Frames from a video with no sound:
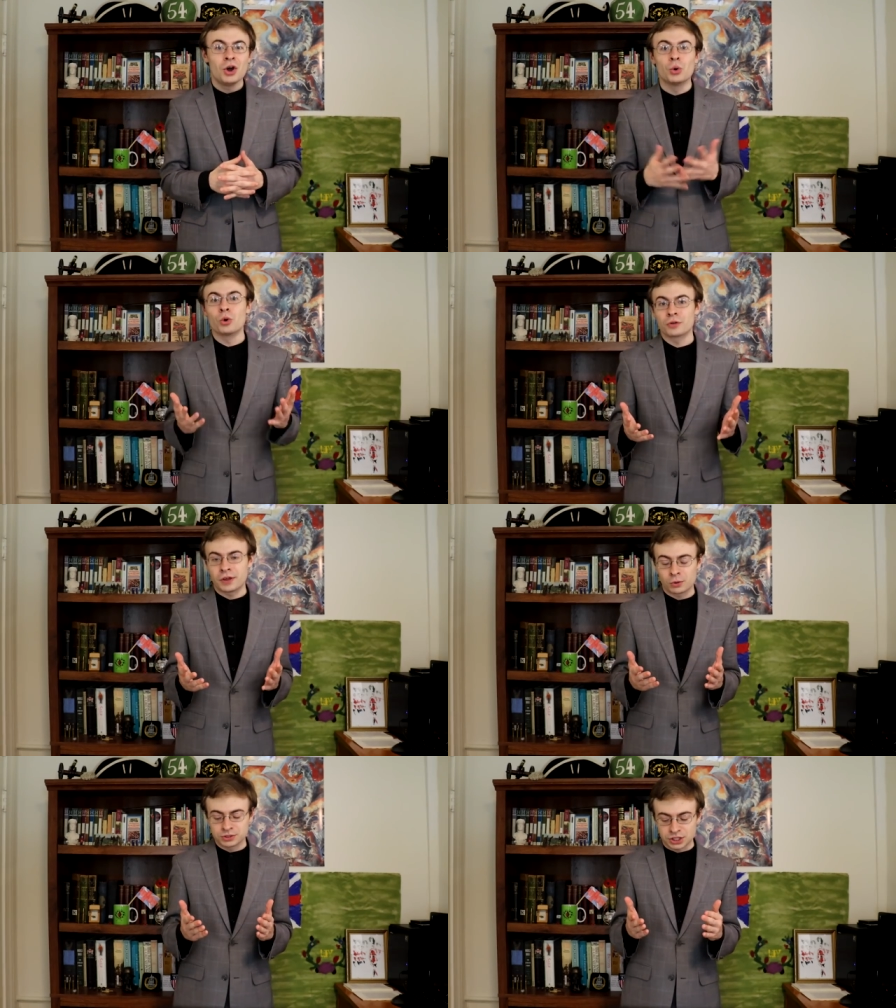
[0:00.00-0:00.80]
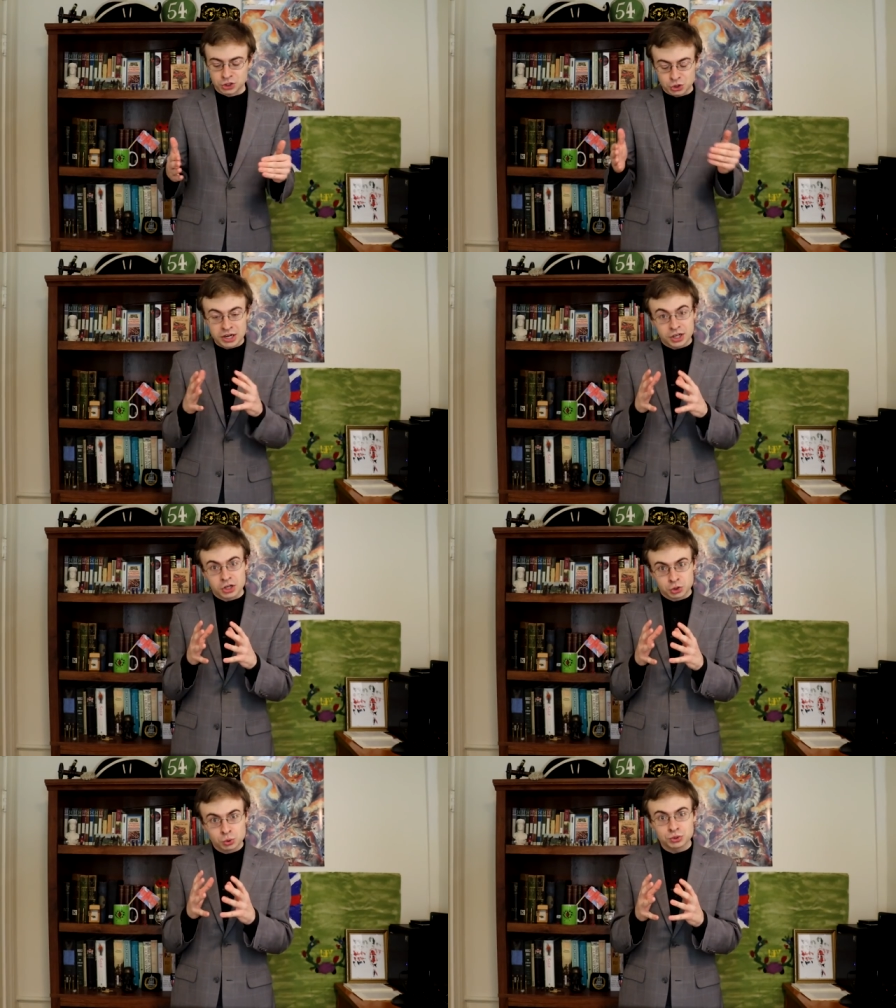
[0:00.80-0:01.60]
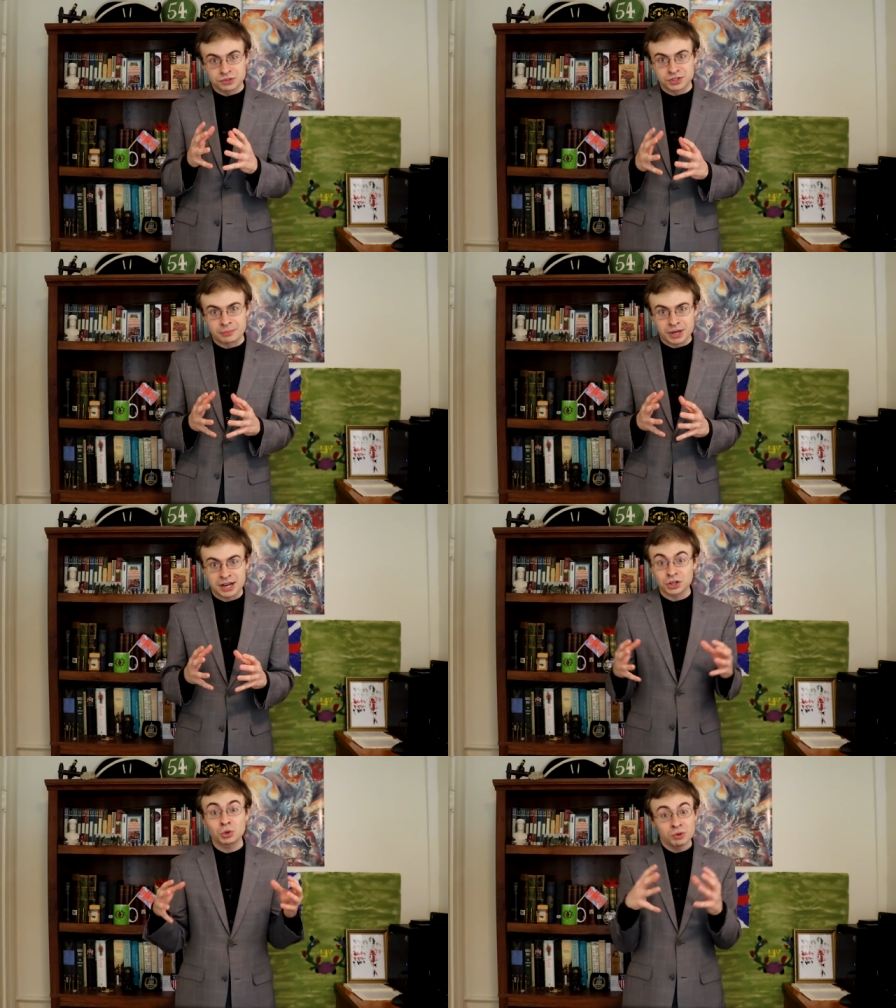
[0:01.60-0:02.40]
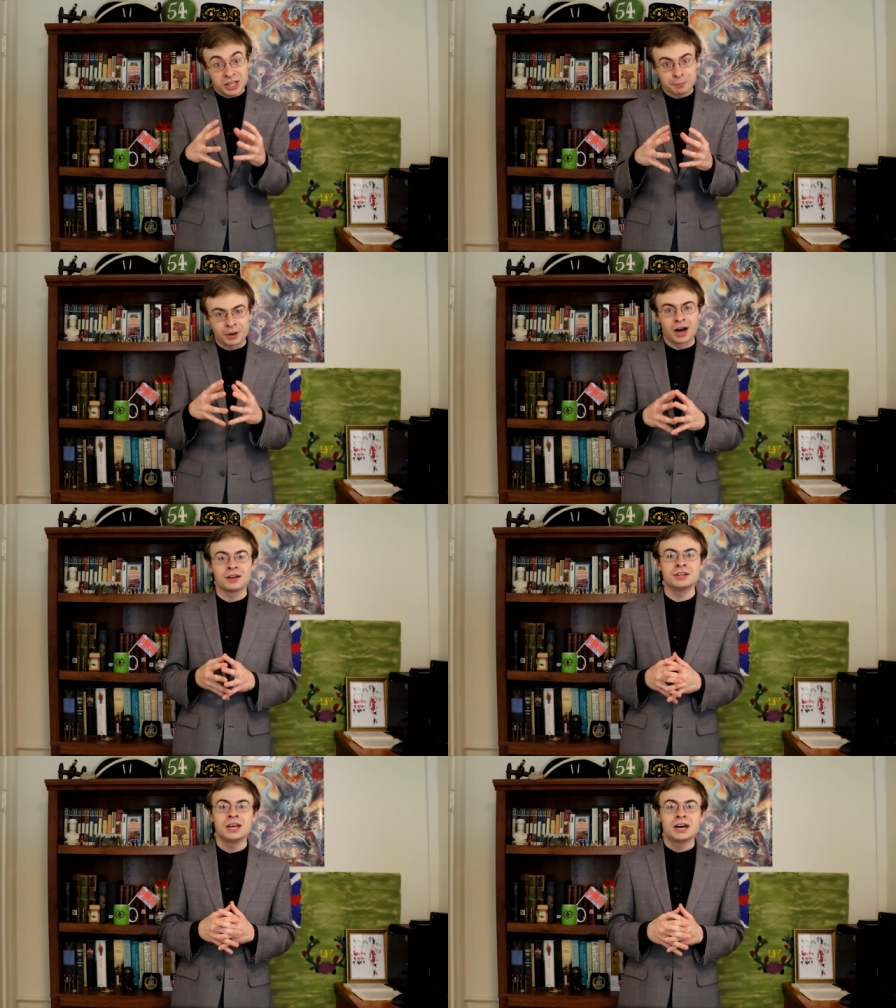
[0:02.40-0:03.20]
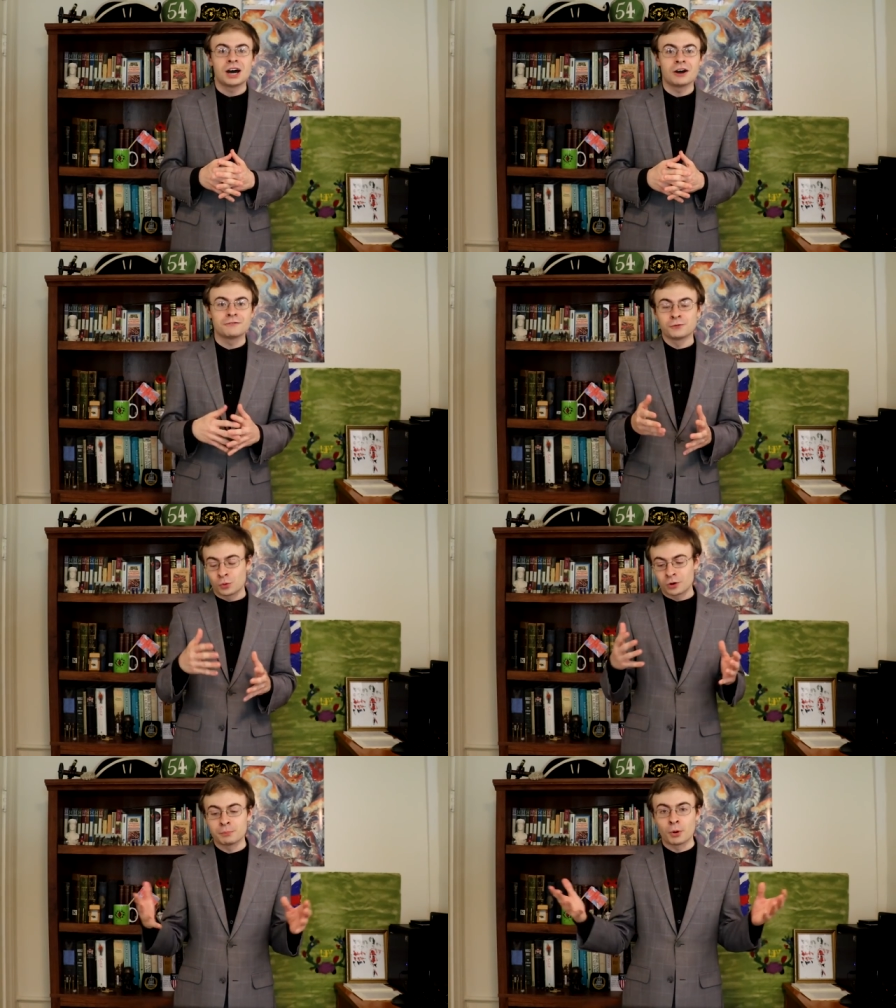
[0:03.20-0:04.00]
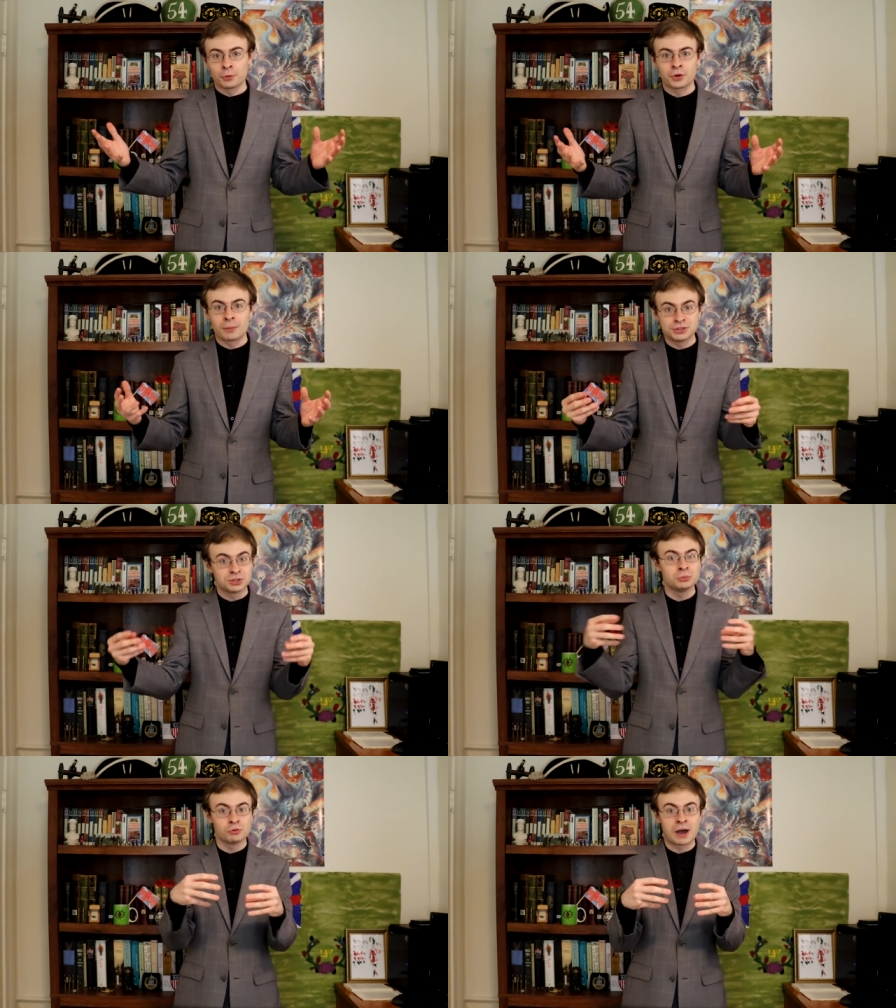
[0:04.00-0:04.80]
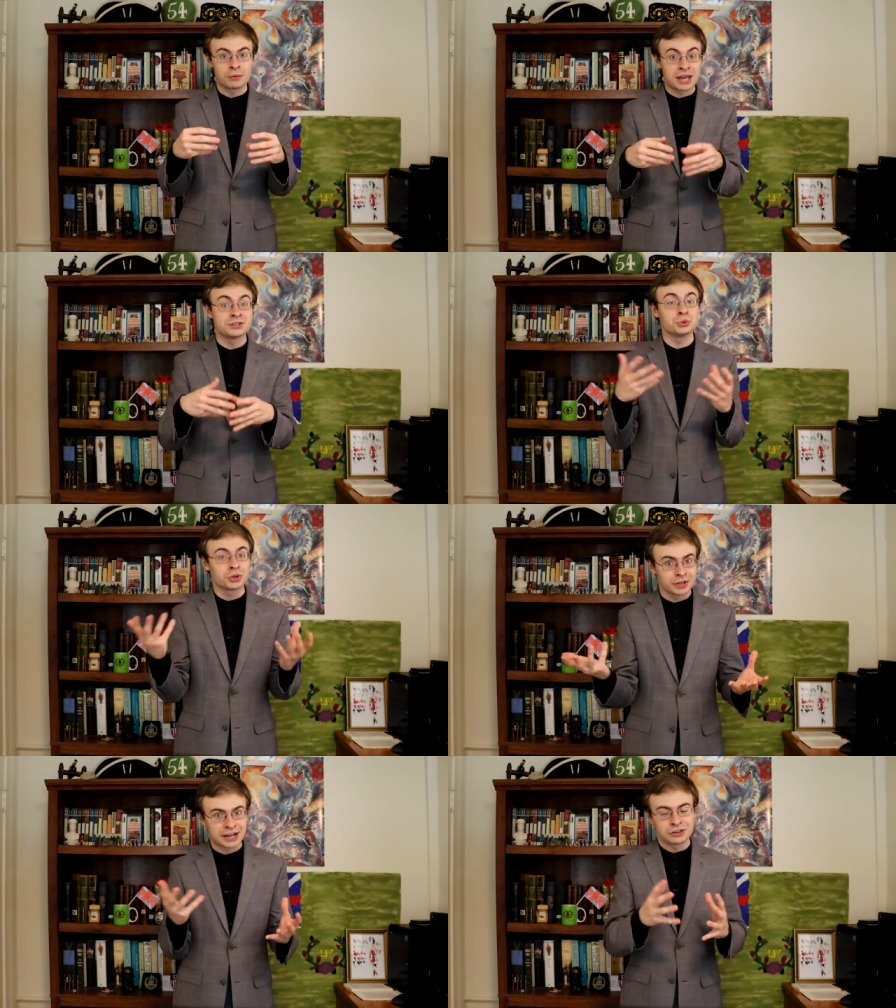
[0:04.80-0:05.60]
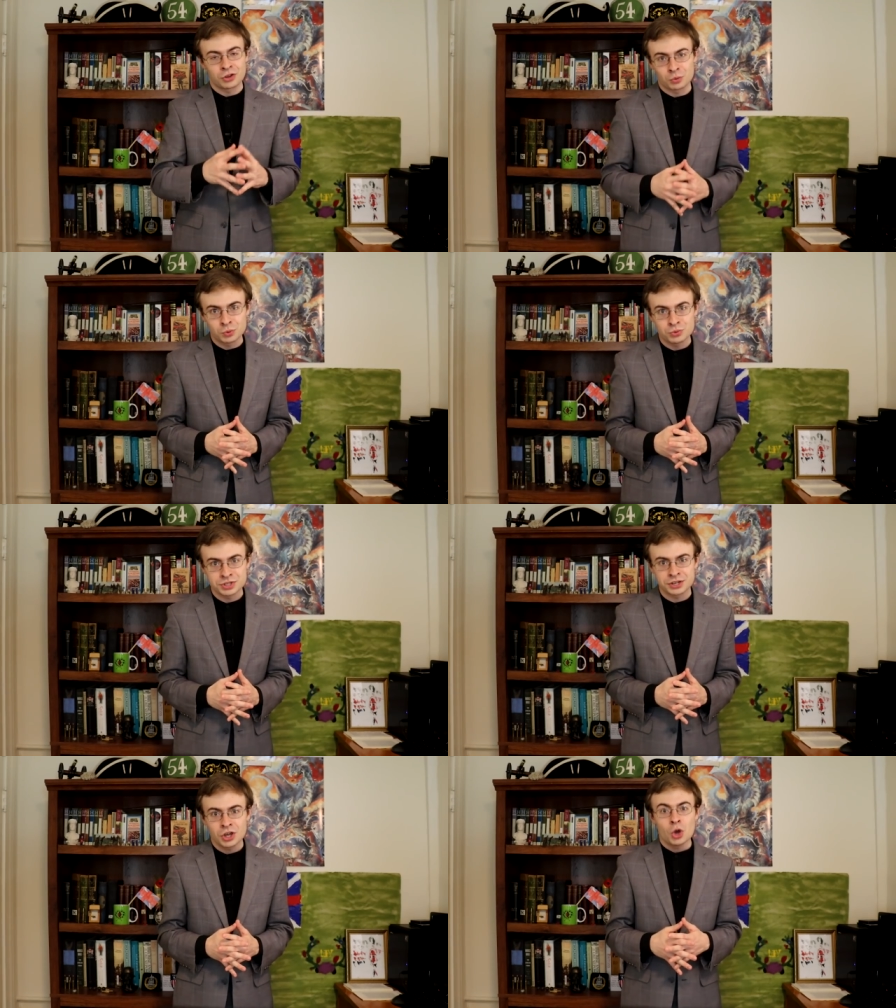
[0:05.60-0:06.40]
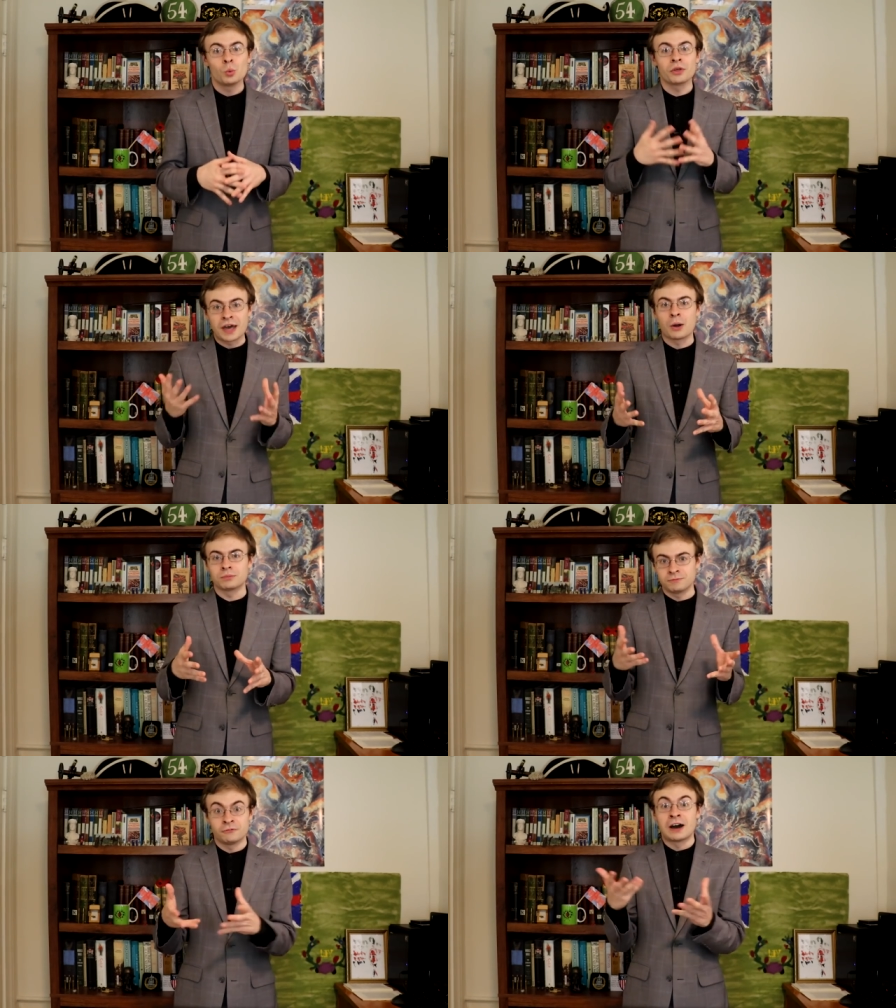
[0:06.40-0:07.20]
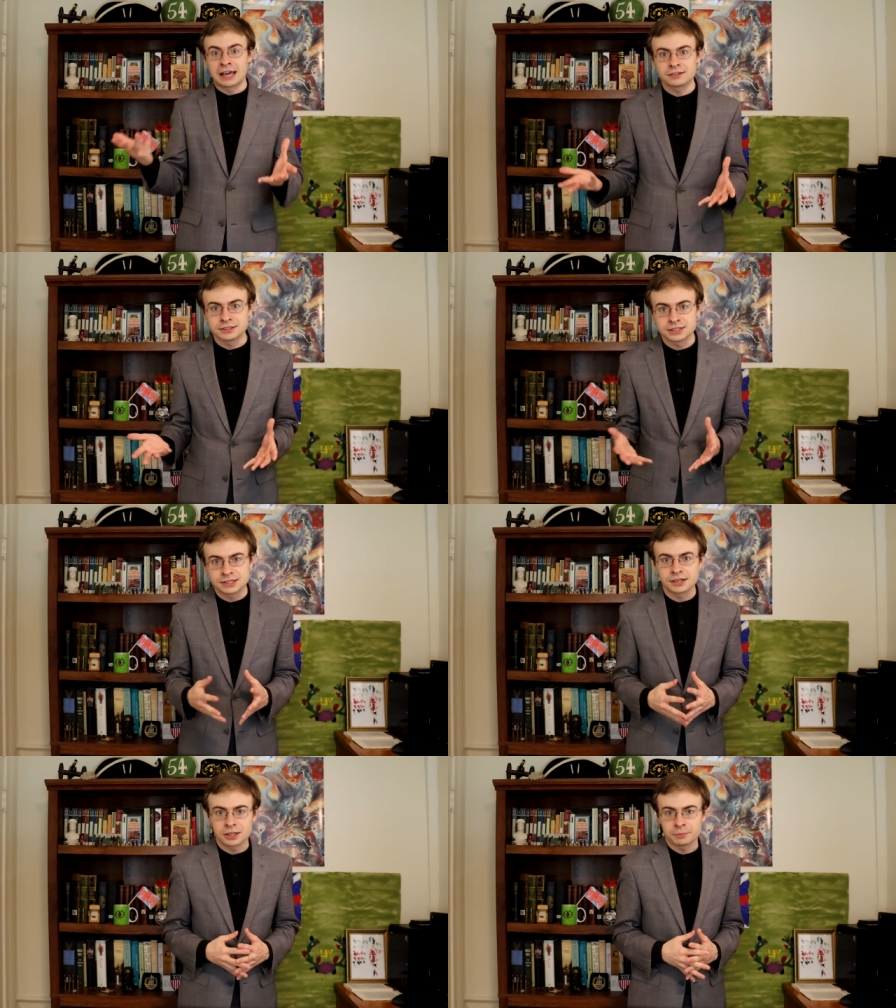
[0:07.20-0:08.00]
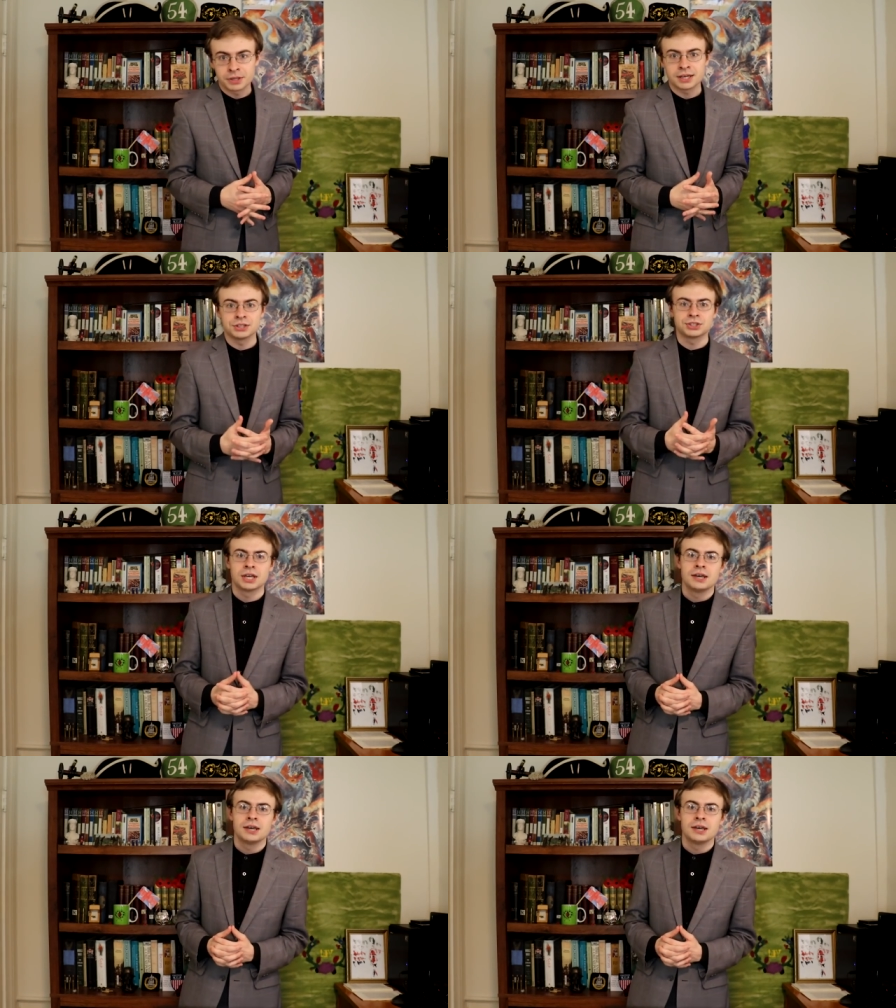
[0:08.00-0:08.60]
or there was a, tr an, a, truce of some kind agreed upon uh, for both armies to move out and to collect their wounded without violence taking place.